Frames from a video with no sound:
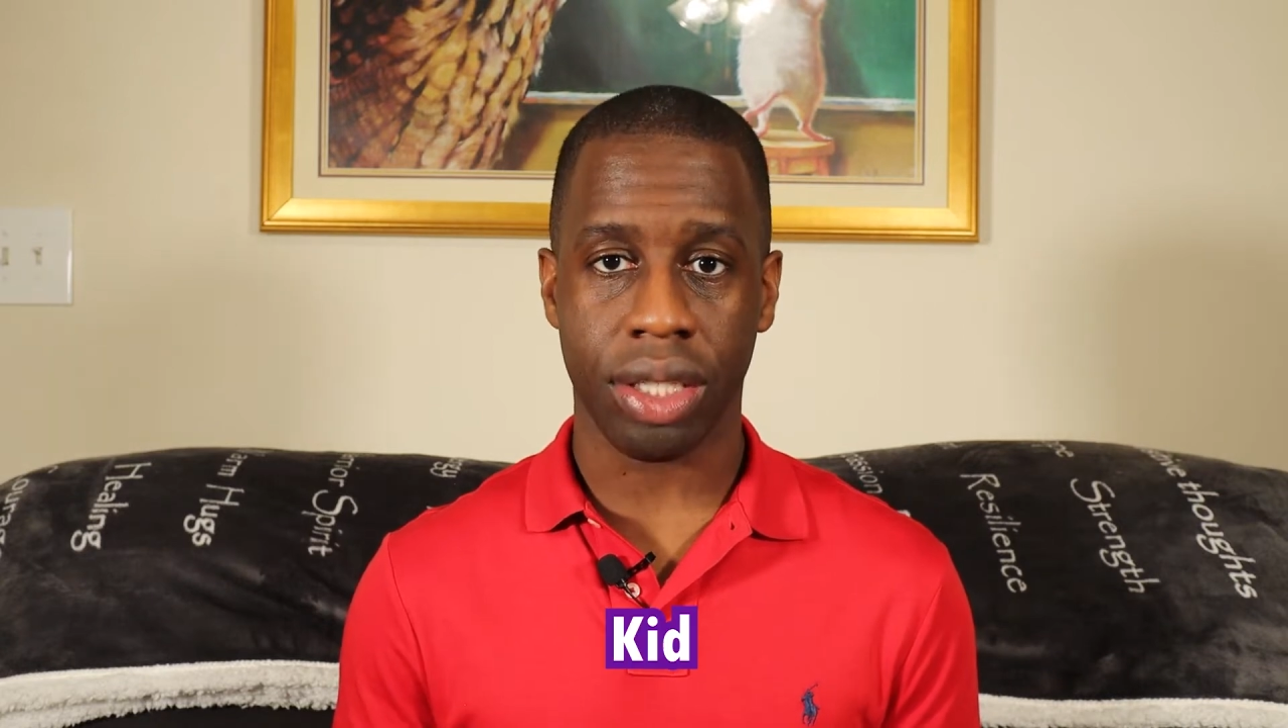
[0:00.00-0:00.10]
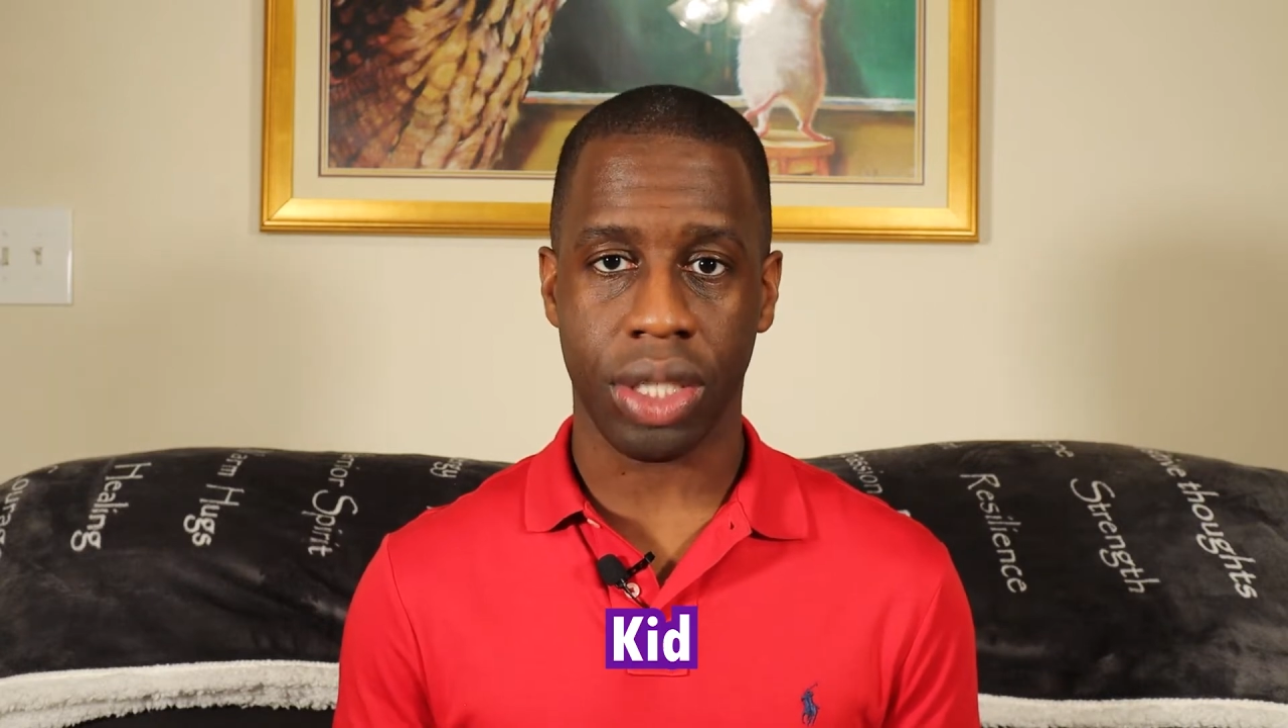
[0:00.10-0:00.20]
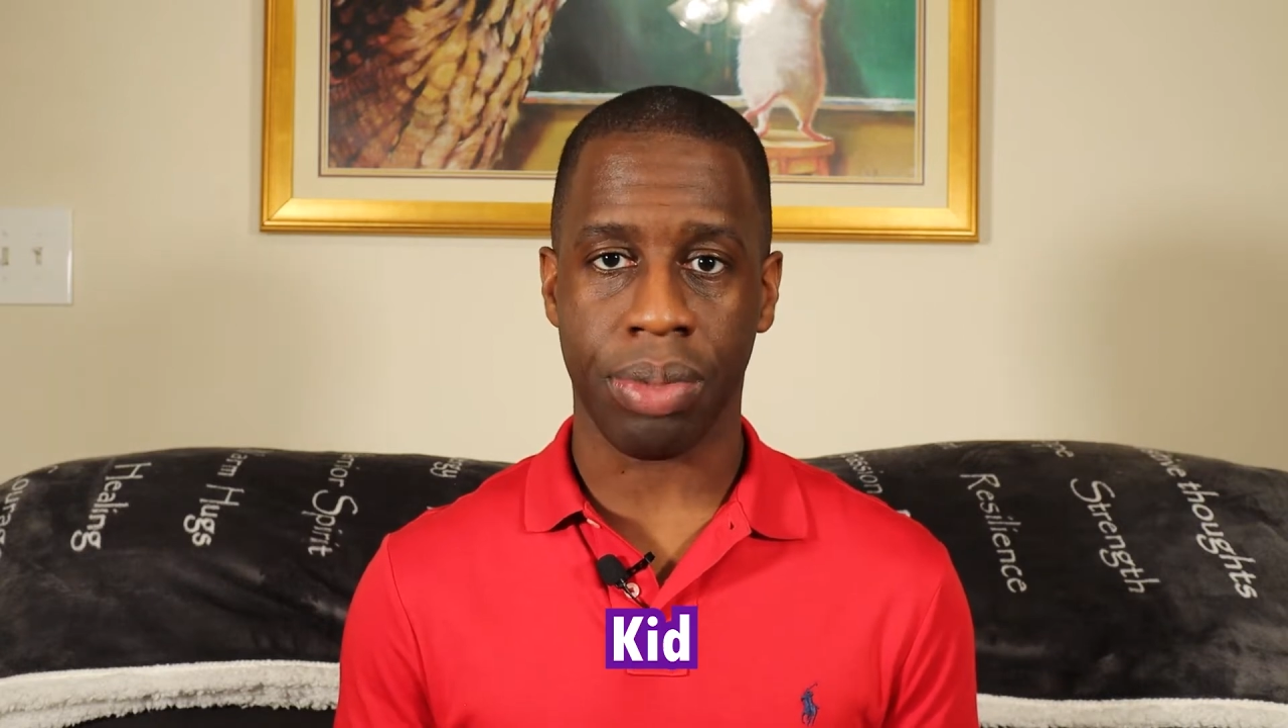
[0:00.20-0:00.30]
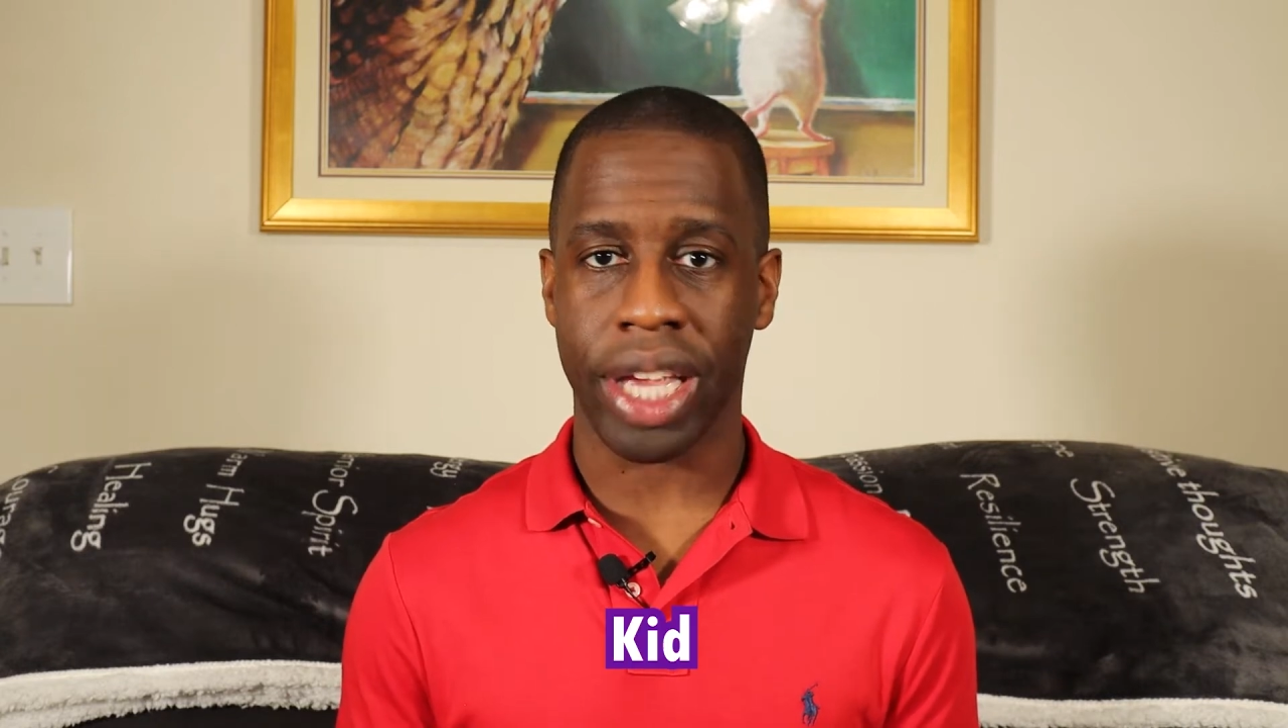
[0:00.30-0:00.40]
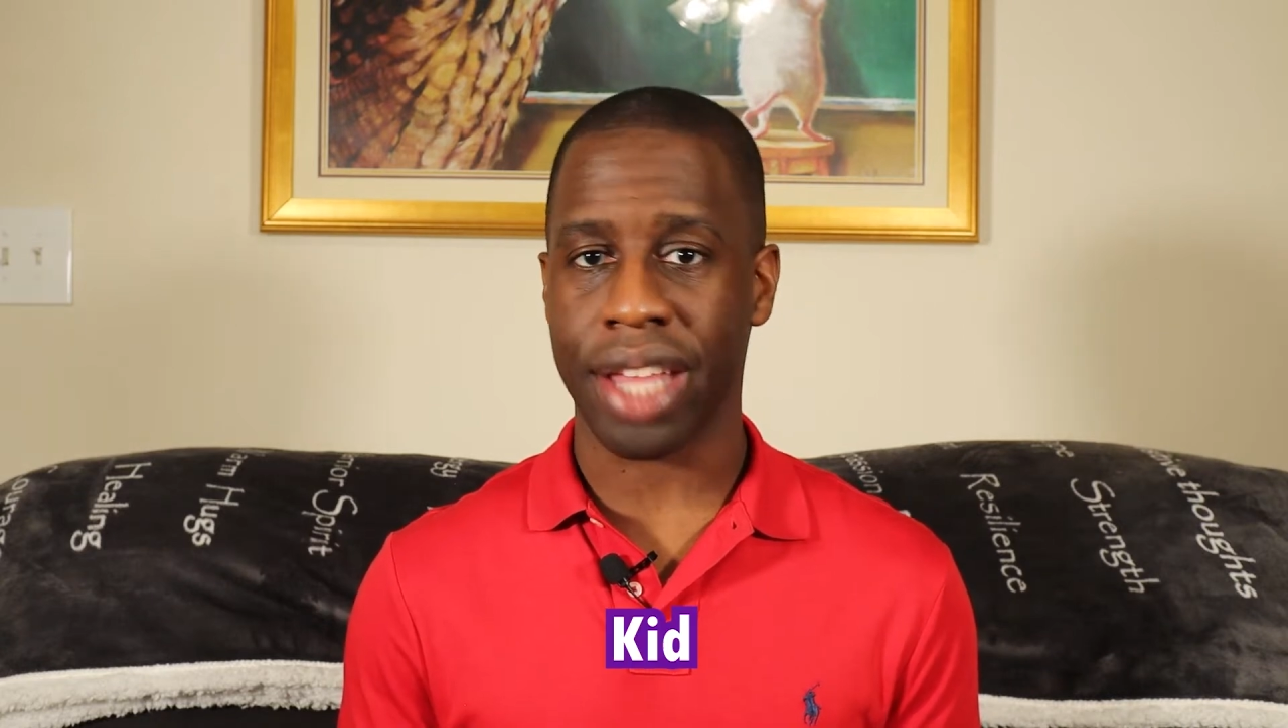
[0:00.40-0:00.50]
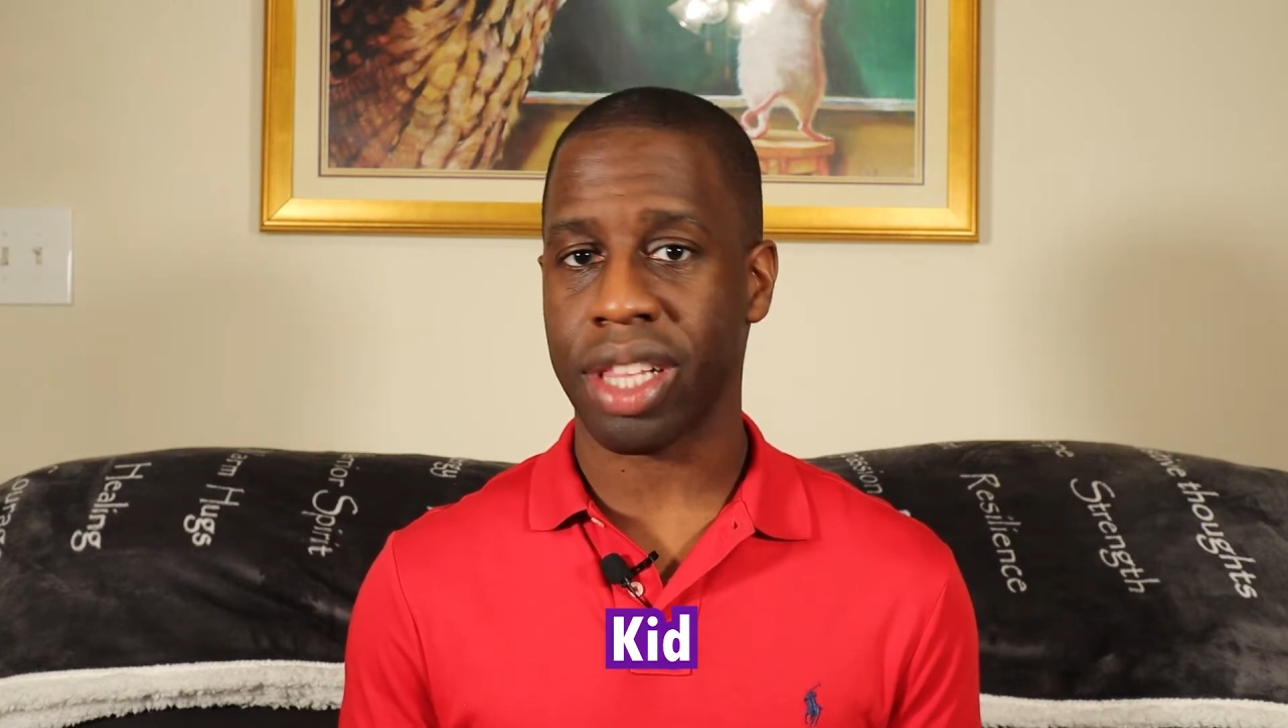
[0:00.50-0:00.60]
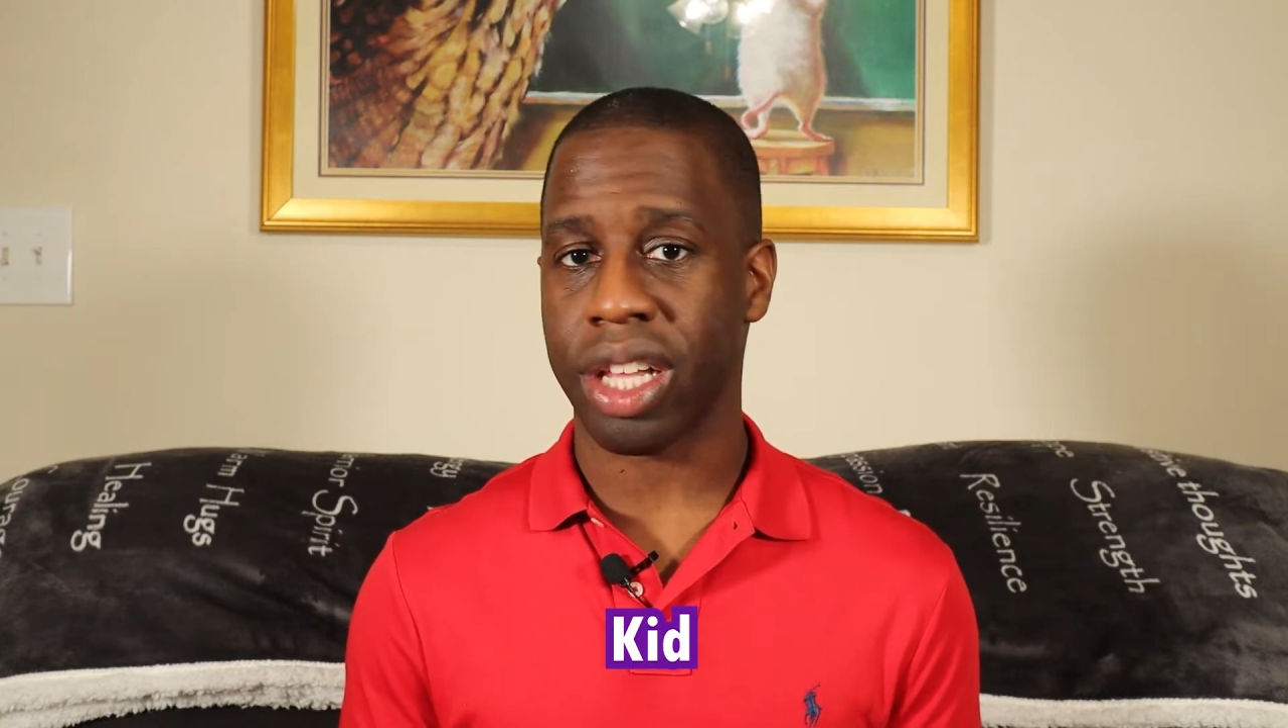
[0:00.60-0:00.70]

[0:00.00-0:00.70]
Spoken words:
simply add the